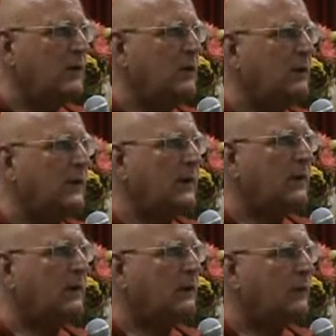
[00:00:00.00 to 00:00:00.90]
Be
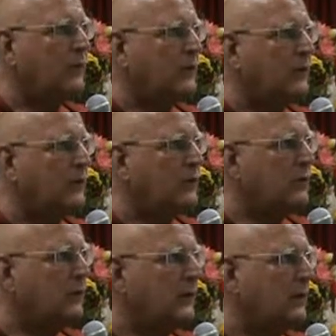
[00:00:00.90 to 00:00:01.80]
aware of what you're
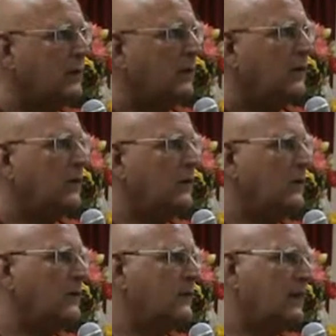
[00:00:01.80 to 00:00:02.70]
doing,
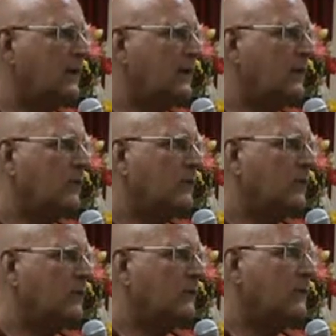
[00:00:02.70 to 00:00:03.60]
what you're saying,
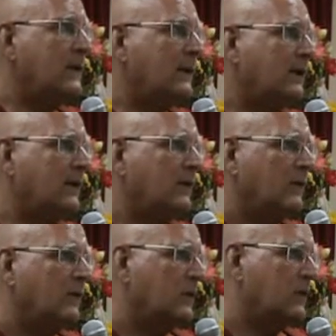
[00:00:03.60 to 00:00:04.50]
what you're
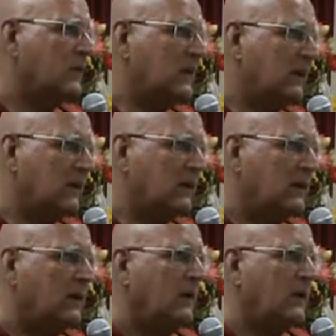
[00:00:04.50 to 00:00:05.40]
feeling, what you're
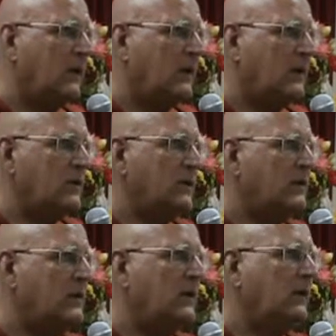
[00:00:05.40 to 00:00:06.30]
thinking, and then
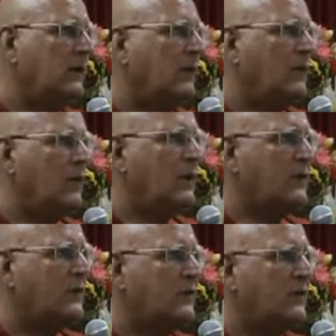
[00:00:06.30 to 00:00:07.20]
you see,
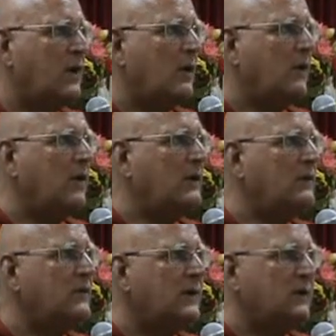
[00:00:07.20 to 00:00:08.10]
for instance, how
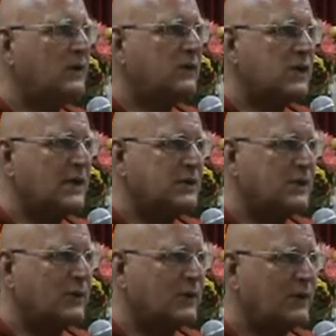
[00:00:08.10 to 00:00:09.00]
all these things are
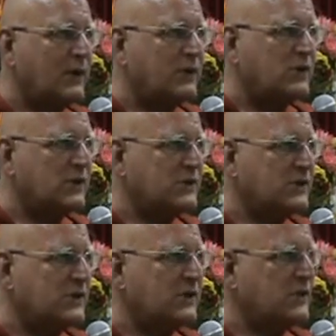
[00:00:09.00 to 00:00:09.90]
changing all the time,
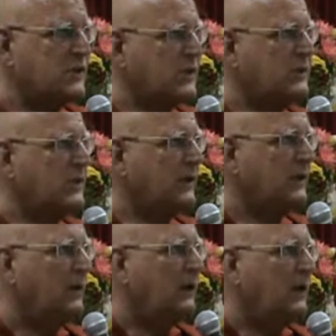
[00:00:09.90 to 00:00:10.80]

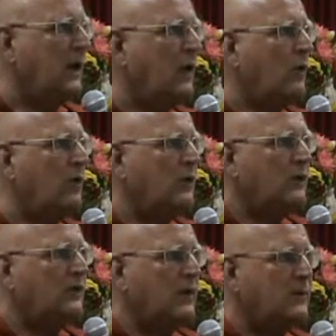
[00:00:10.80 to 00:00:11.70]
changing,
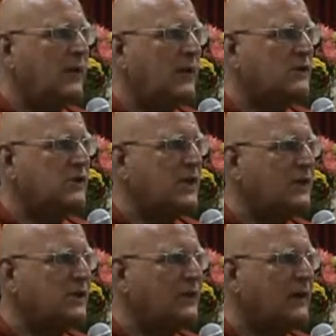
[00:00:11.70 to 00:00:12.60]
how something that
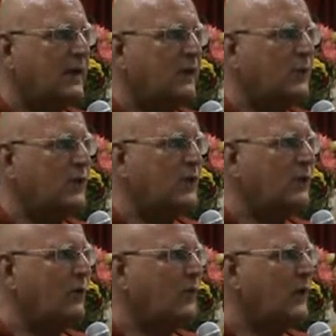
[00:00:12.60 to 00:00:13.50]
changes cannot
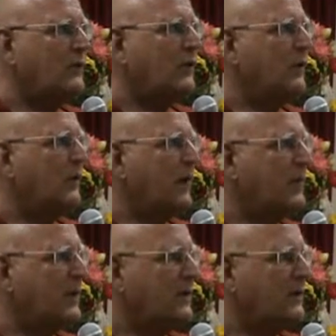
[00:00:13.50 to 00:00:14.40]
bring you eternal
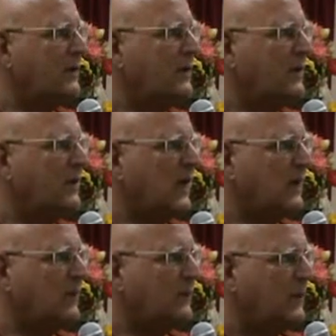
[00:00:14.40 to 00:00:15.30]
happiness. It is
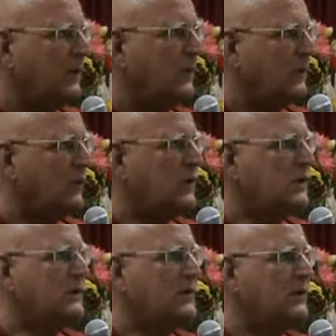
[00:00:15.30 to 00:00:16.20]
kind of
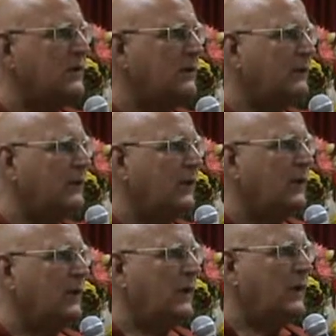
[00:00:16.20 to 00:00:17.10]
conditioned stuff
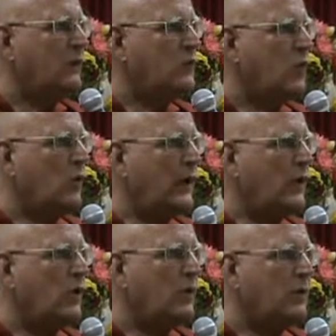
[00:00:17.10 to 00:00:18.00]
that is
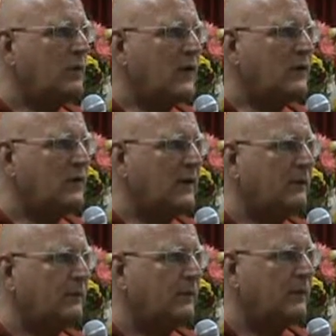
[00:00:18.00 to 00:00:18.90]
rolling on by
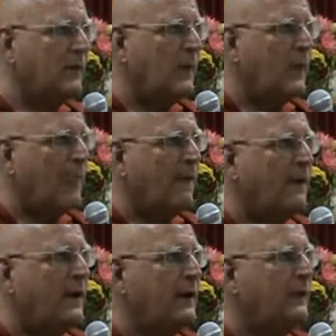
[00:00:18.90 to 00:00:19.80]
itself,
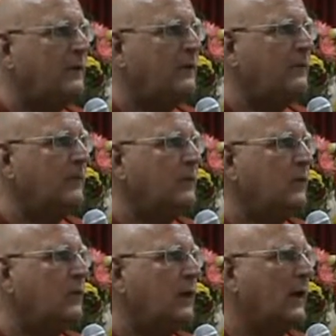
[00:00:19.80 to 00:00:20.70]
and
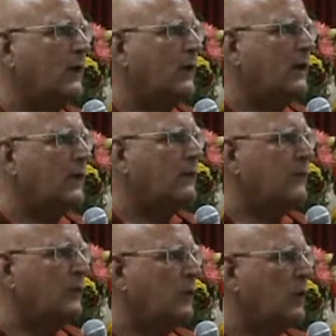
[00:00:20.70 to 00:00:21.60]
you cannot
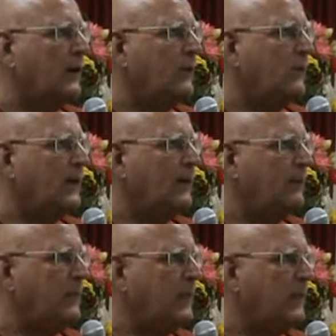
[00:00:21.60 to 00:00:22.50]
therefore call it
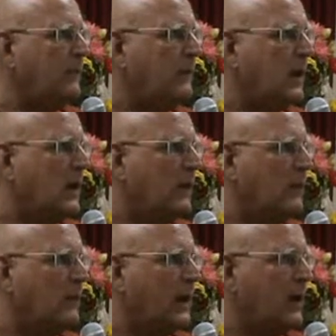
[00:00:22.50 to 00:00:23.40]
really me,
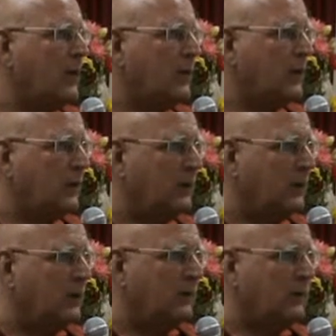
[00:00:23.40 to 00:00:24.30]
mine, or my own.
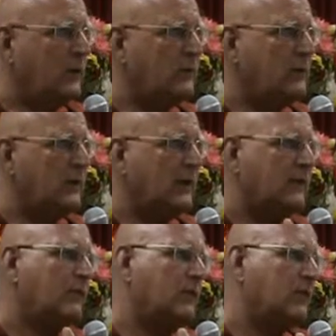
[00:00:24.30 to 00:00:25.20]
When you see
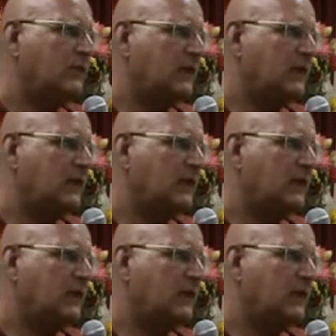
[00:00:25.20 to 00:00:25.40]
that for